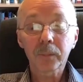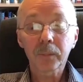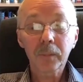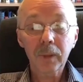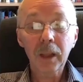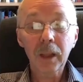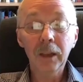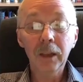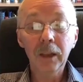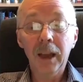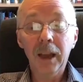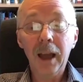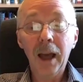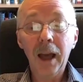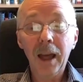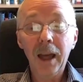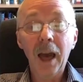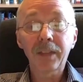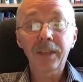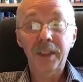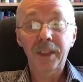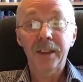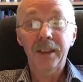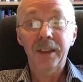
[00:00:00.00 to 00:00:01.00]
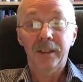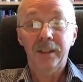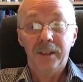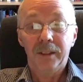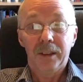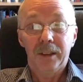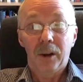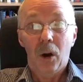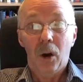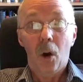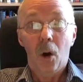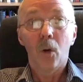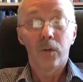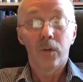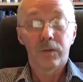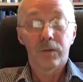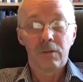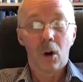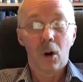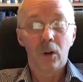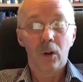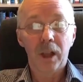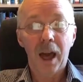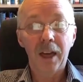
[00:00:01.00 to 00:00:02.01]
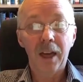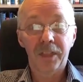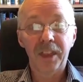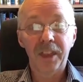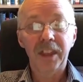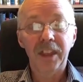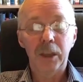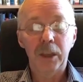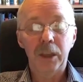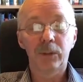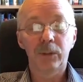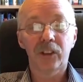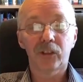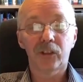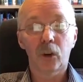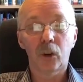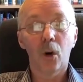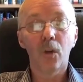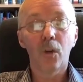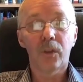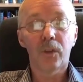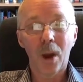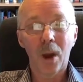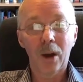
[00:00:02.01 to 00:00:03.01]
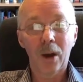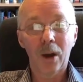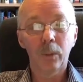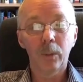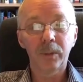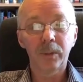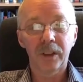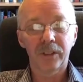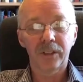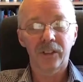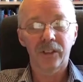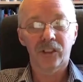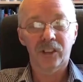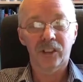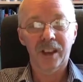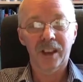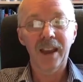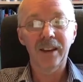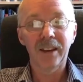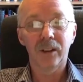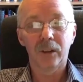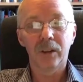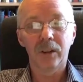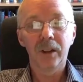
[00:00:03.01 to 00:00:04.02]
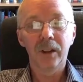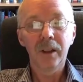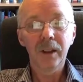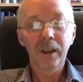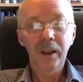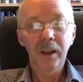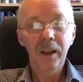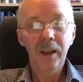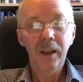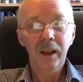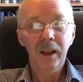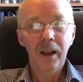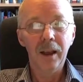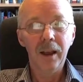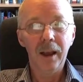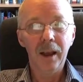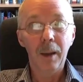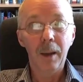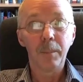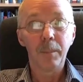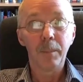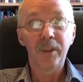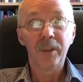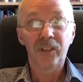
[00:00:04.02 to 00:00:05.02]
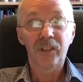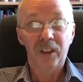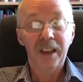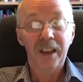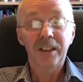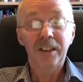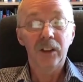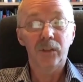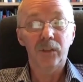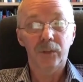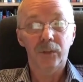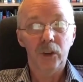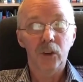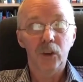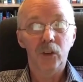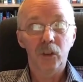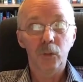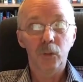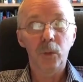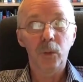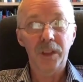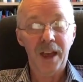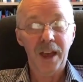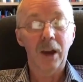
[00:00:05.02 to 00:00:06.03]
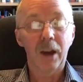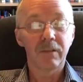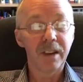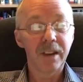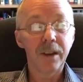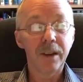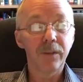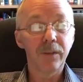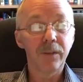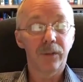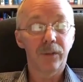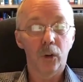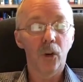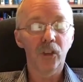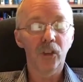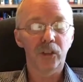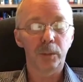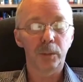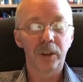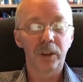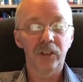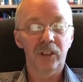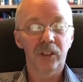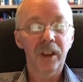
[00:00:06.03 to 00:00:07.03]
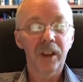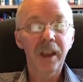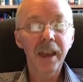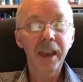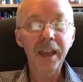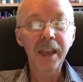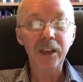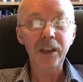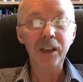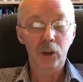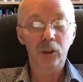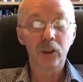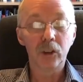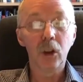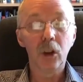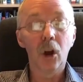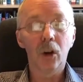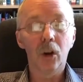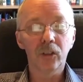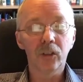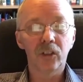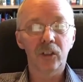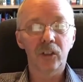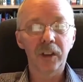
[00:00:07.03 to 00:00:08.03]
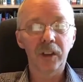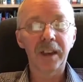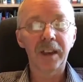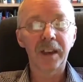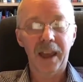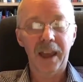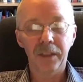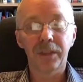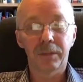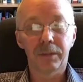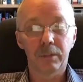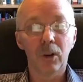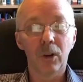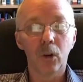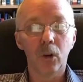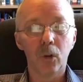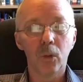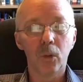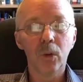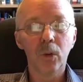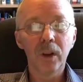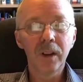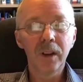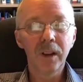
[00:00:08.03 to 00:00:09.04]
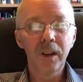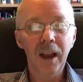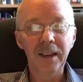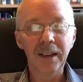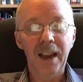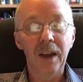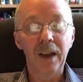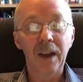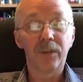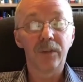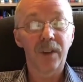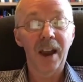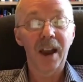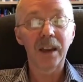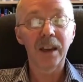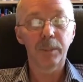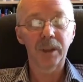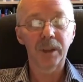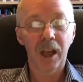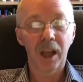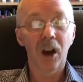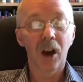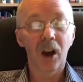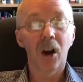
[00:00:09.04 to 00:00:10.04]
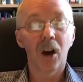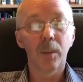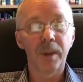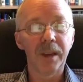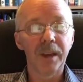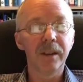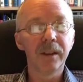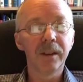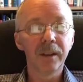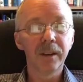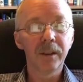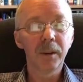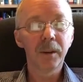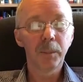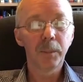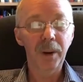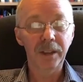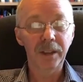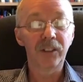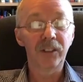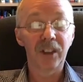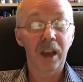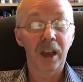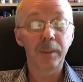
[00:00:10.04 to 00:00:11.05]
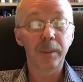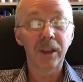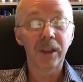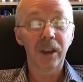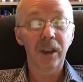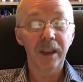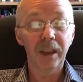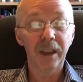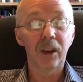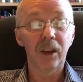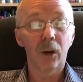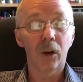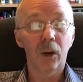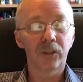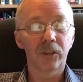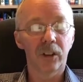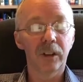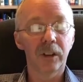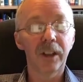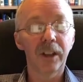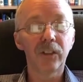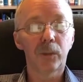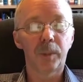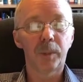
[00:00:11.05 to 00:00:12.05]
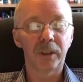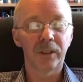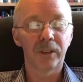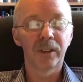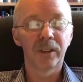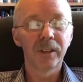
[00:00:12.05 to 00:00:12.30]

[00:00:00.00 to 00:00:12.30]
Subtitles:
And I think, overall, I think they were just overwhelmed at the scale. And Massena's view, without reinforcements, he could not get through and have a viable army by the time he got to Lisbon.